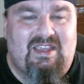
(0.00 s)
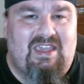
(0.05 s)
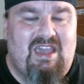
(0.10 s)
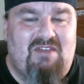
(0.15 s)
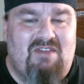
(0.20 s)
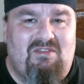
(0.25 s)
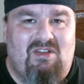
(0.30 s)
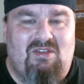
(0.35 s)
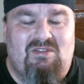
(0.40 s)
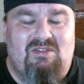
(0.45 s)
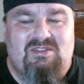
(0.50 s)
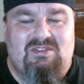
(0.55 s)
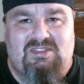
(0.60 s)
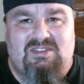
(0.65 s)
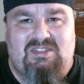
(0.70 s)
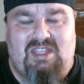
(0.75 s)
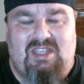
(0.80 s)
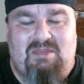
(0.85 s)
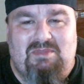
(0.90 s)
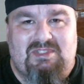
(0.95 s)
Kevin Owens
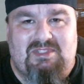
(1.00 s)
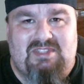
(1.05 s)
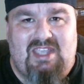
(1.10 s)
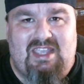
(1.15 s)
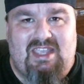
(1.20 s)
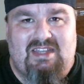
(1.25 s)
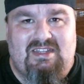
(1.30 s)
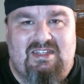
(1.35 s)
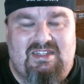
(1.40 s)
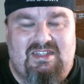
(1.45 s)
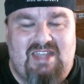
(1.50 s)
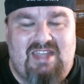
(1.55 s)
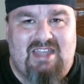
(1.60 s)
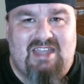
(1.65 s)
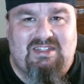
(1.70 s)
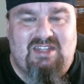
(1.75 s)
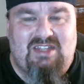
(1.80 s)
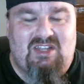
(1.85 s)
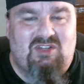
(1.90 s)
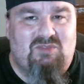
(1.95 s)
and Sami Zayn
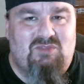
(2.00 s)
attack Daniel